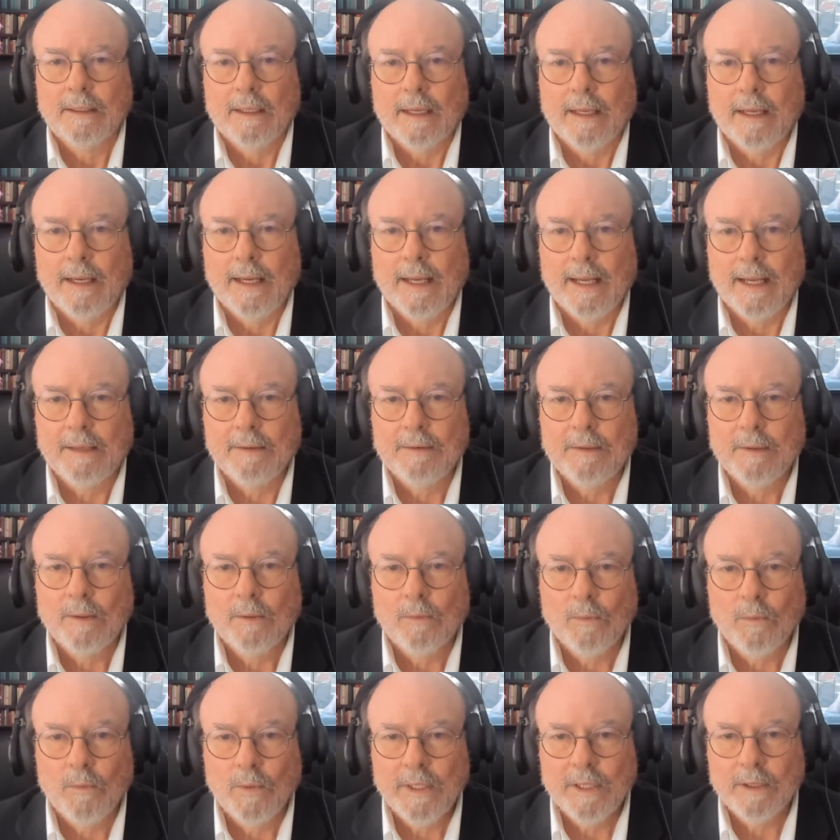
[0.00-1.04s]
And
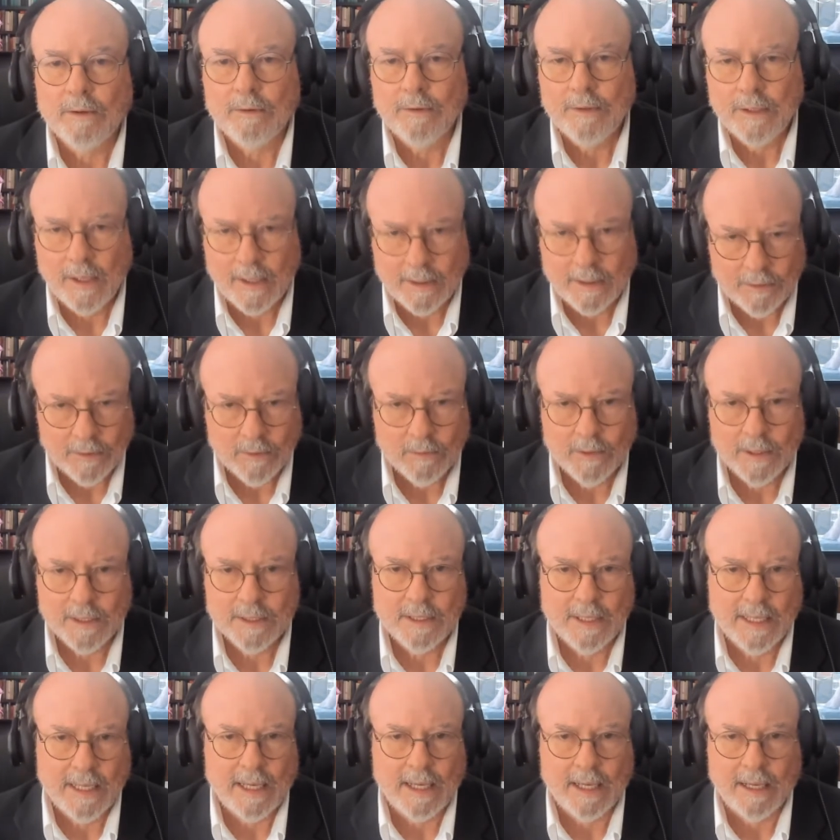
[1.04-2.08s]
we are not going
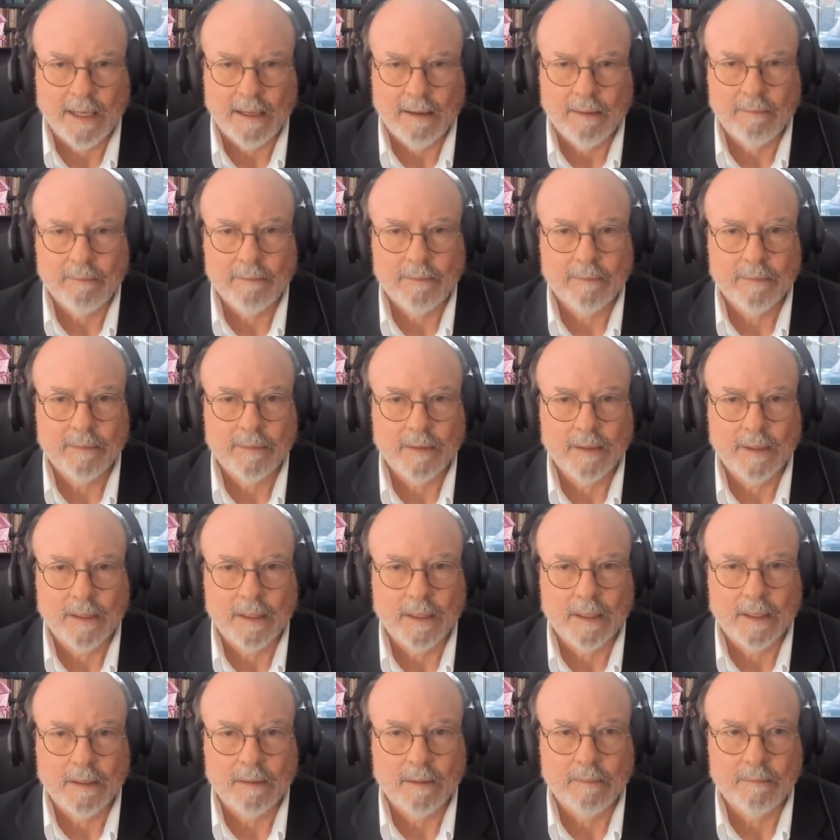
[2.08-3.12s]
to have
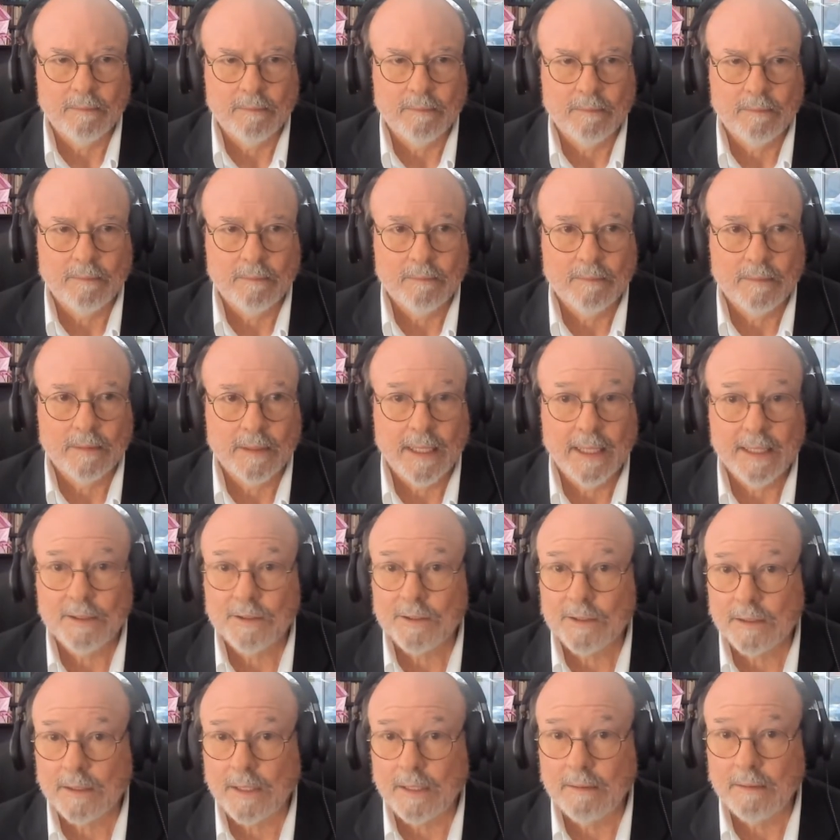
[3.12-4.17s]
a
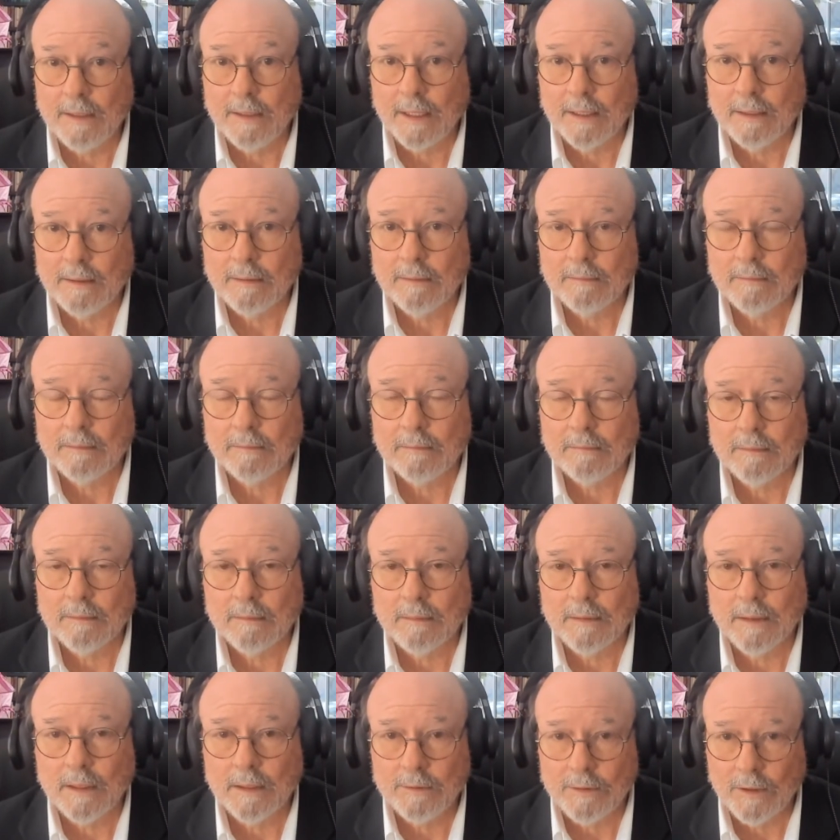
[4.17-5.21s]
Sunday
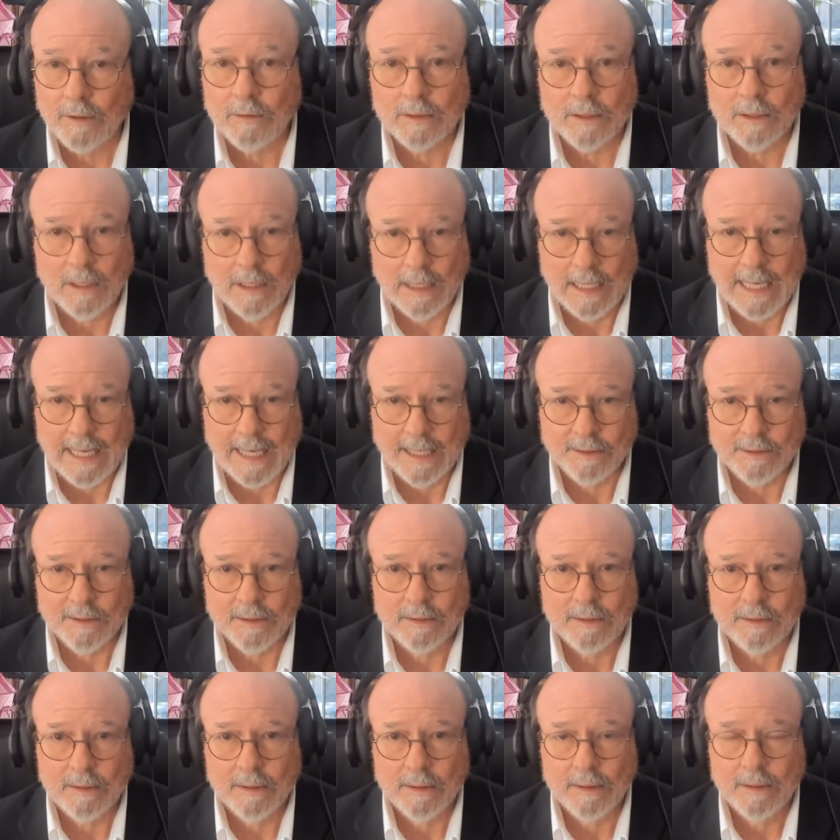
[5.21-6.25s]
adult class